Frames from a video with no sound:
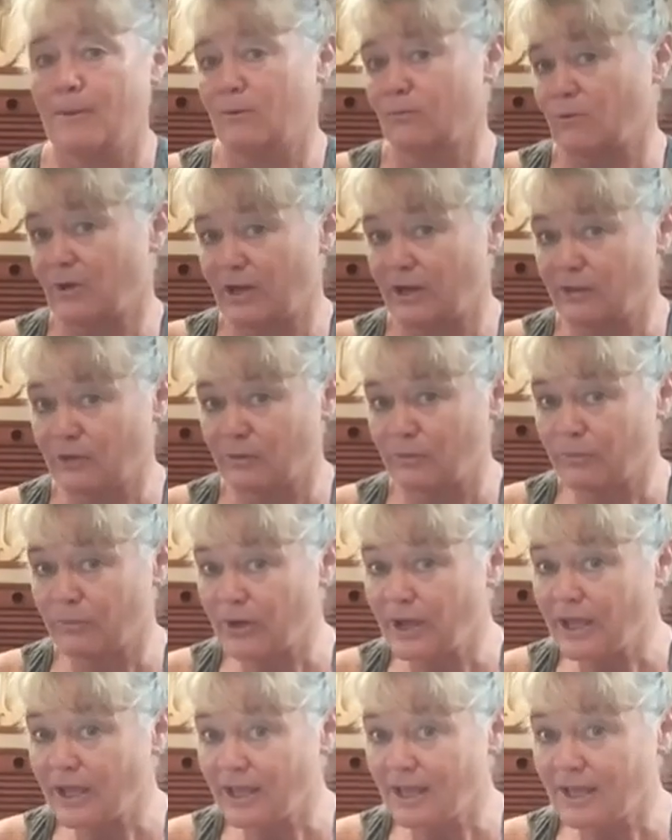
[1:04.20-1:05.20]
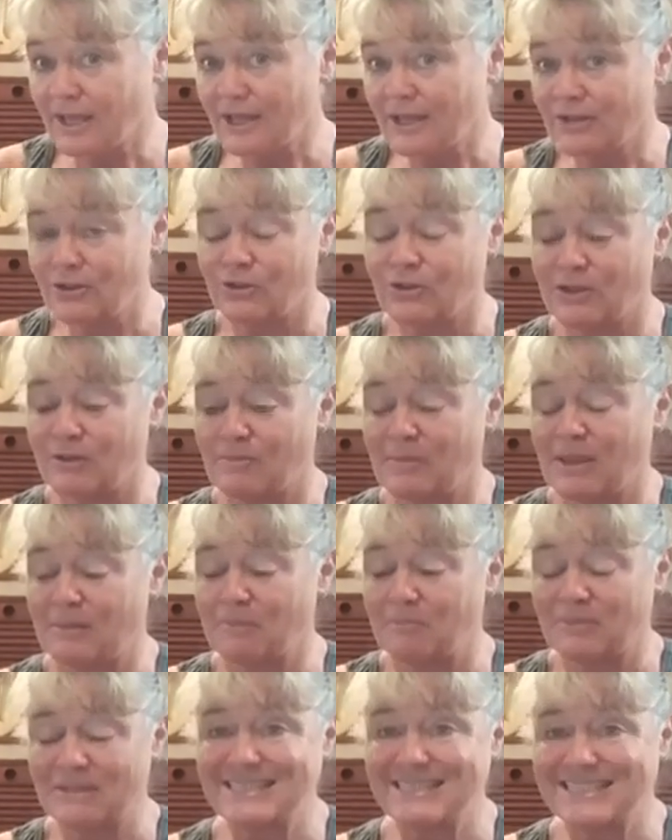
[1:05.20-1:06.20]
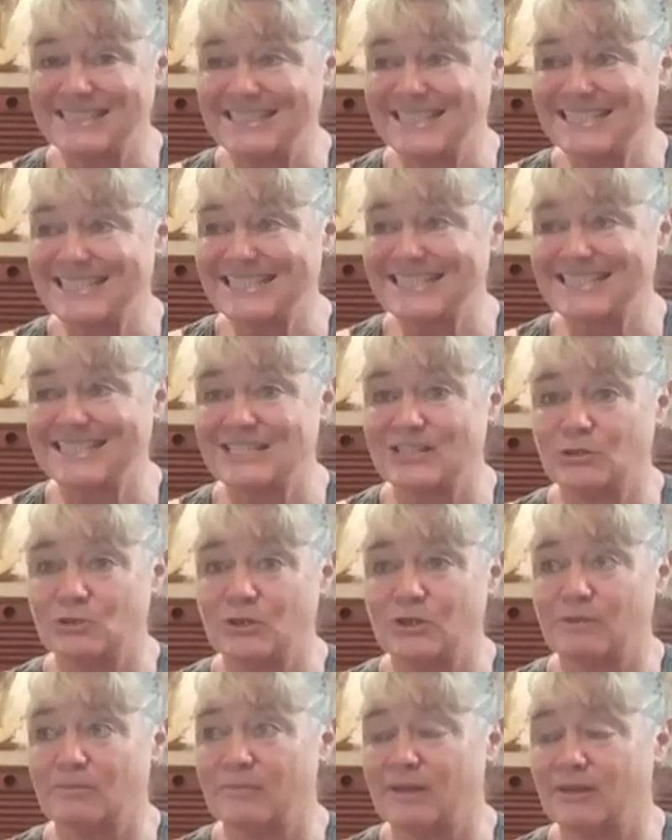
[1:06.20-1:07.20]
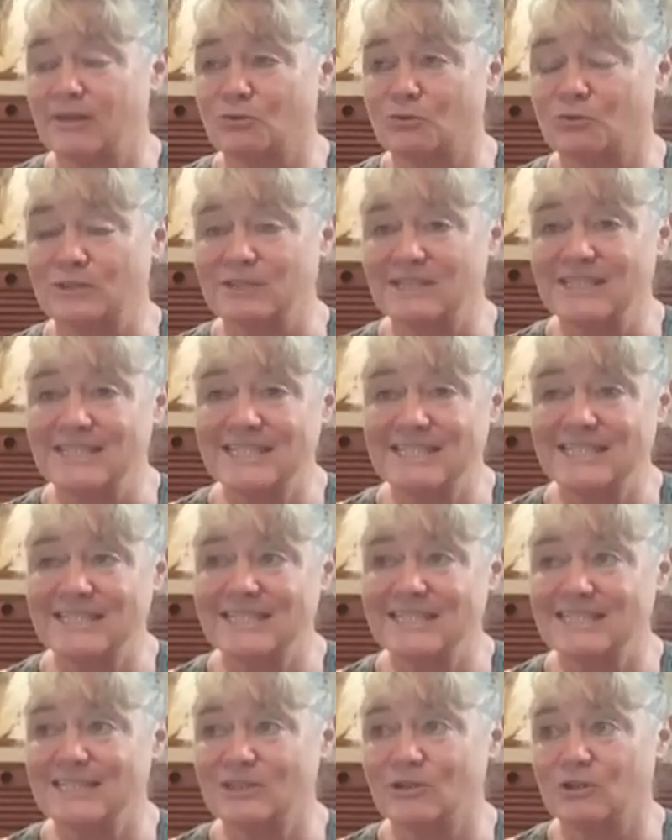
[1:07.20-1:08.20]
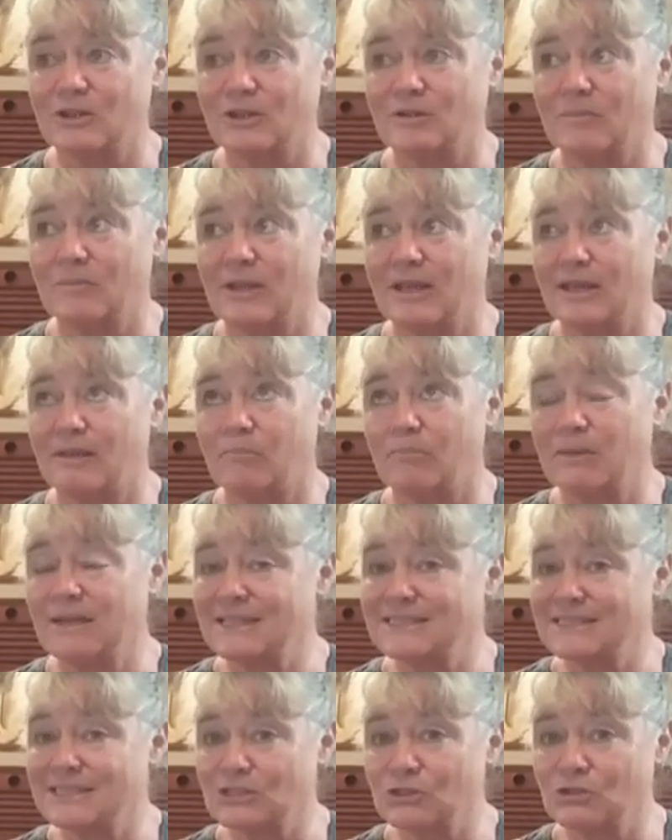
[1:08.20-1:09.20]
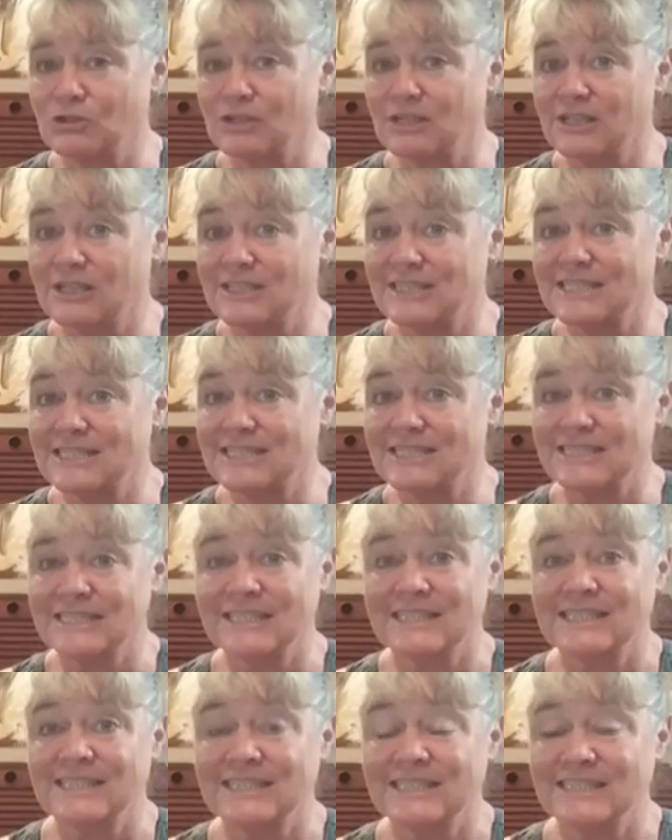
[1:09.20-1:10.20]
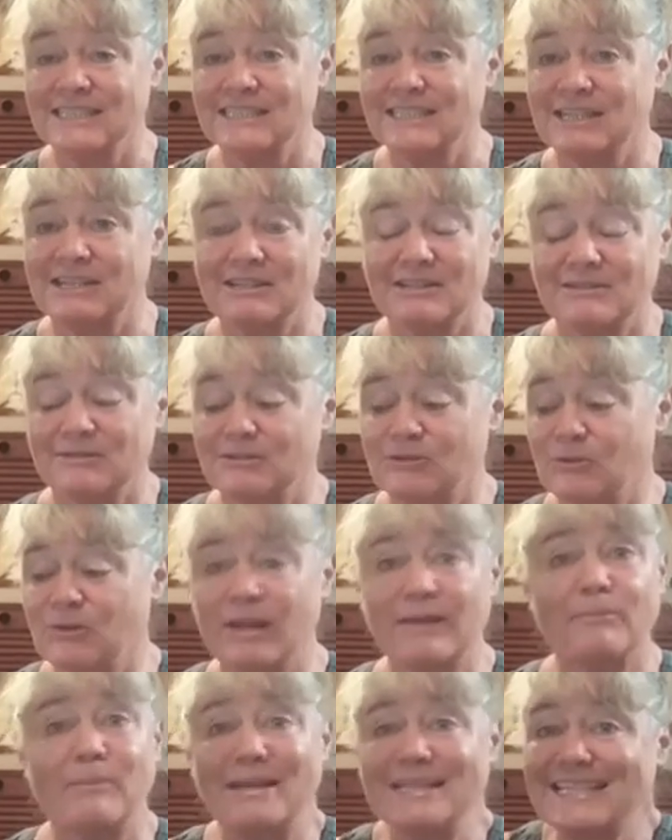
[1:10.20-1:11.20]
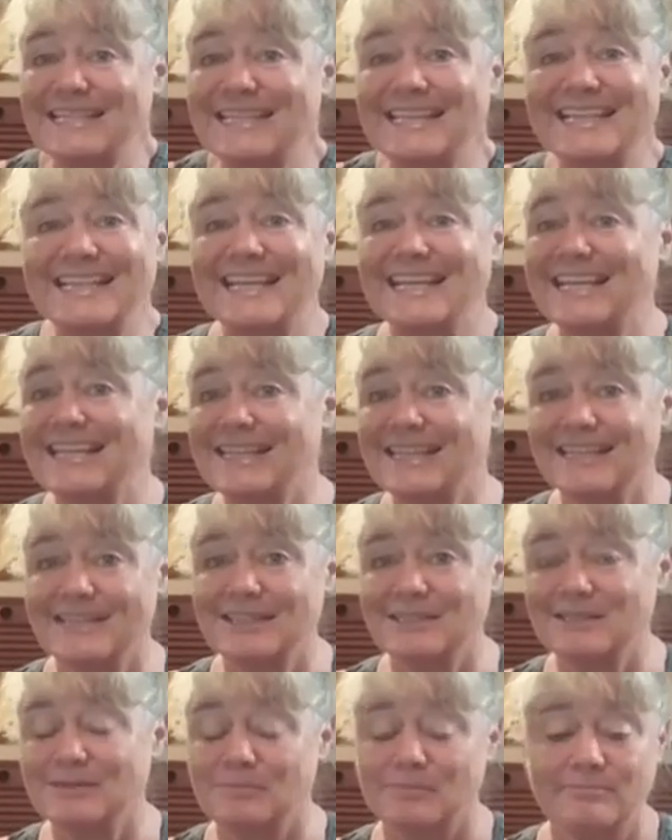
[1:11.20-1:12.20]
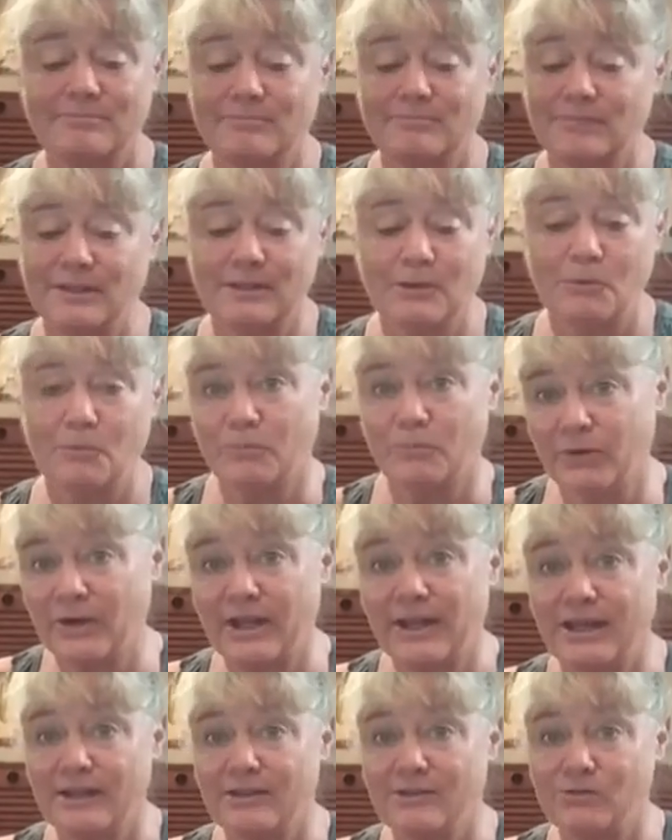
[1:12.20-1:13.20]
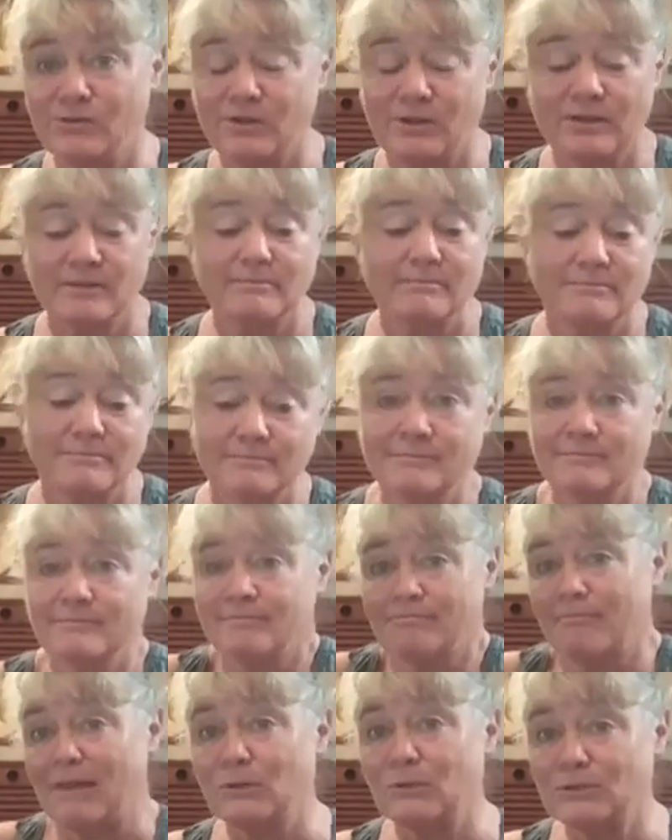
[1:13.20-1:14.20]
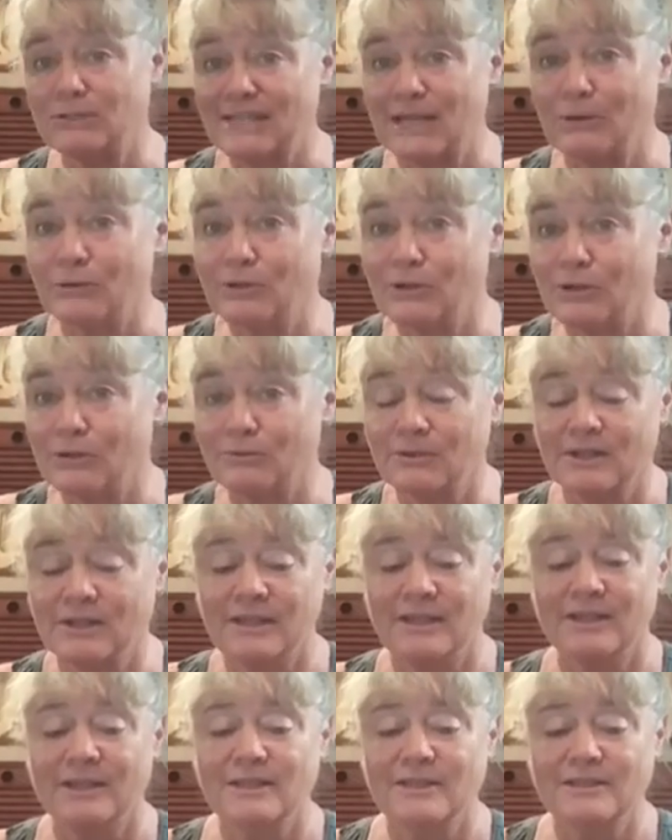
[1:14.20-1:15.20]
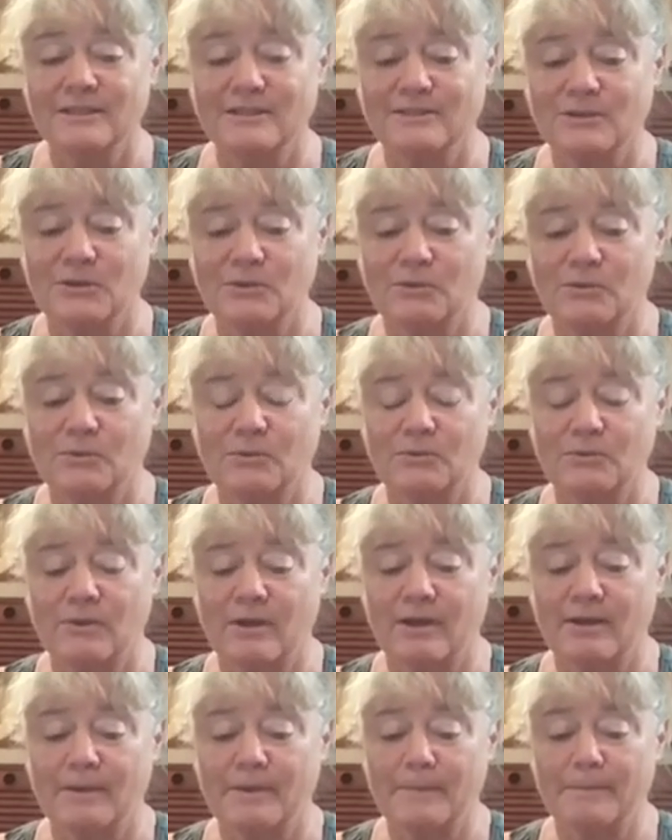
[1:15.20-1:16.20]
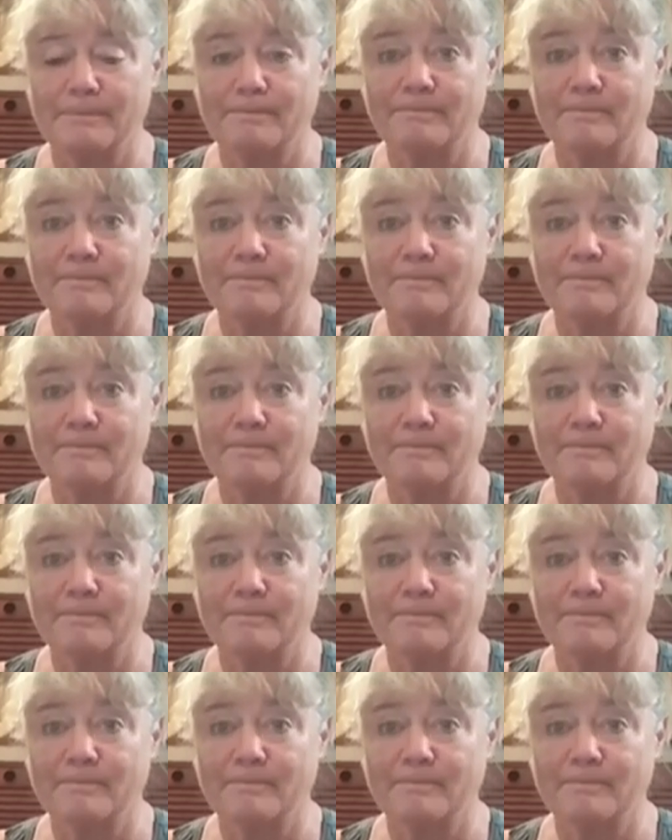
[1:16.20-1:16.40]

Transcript: regular bread, you can make biscuits, you can make tortillas, you can make pizza crust. So basically anything that's, bread, you can make with sourdough. So